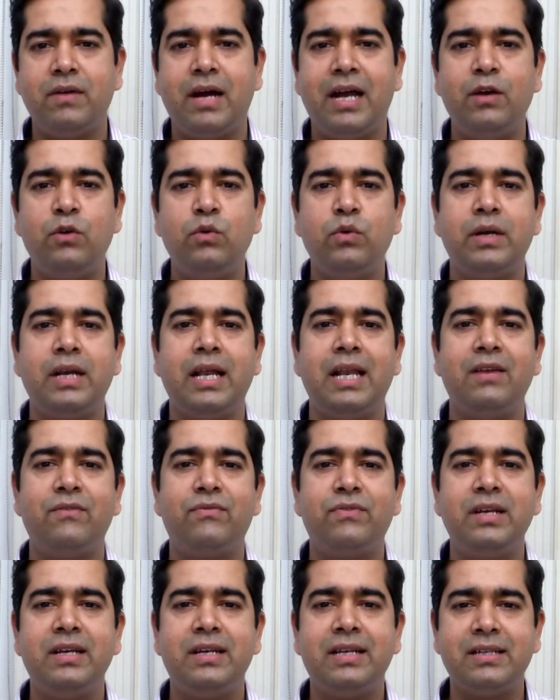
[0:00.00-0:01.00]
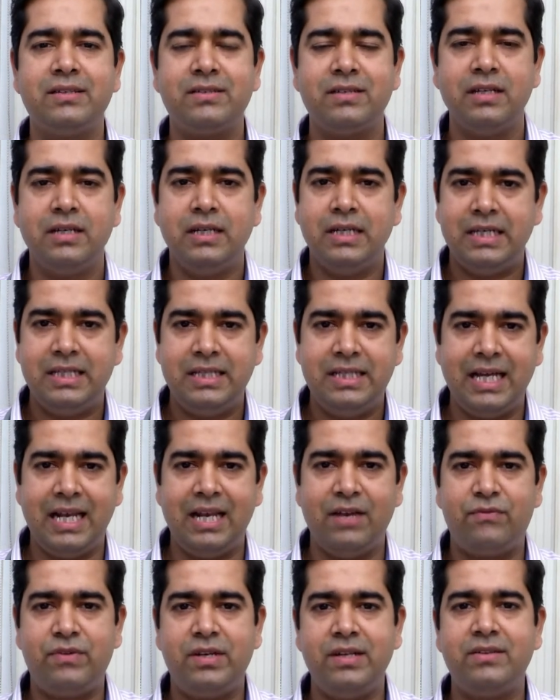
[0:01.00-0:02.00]
I do an LFT test. The
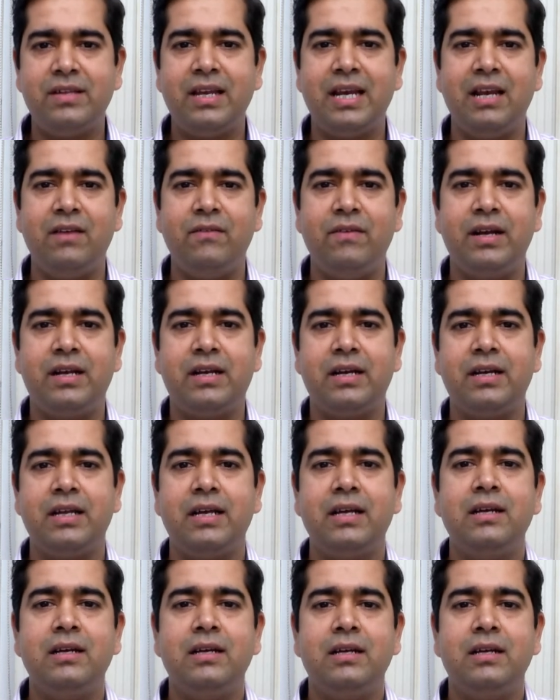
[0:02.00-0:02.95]
LFTs are elevated.